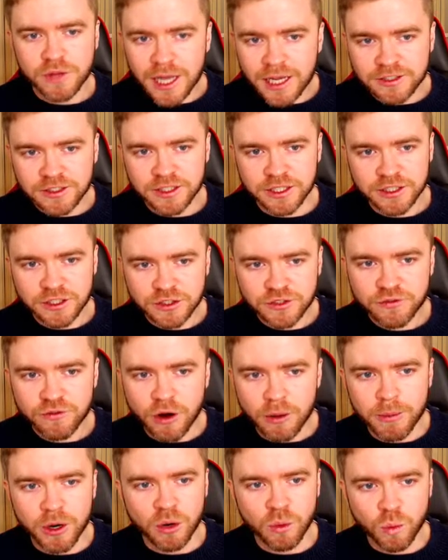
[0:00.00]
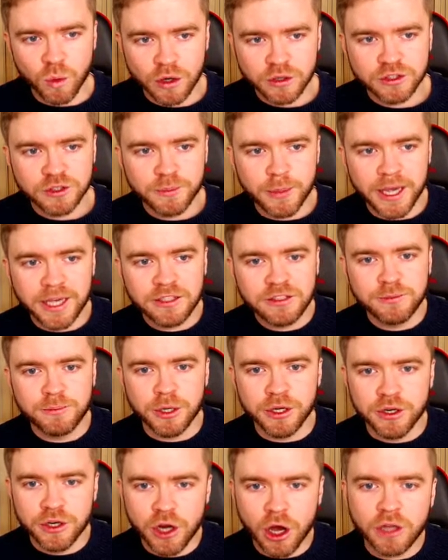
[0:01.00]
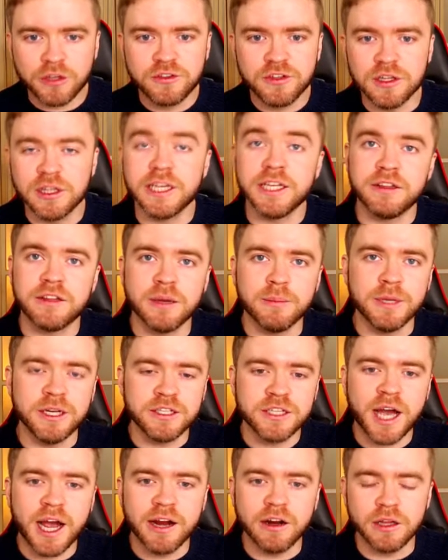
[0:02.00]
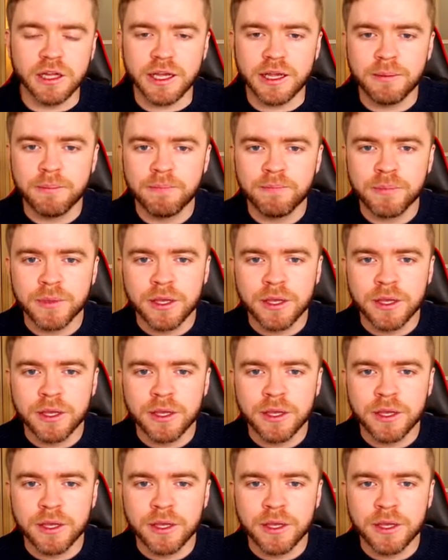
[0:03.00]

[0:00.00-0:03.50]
lessons from our workspace, but not delete them entirely.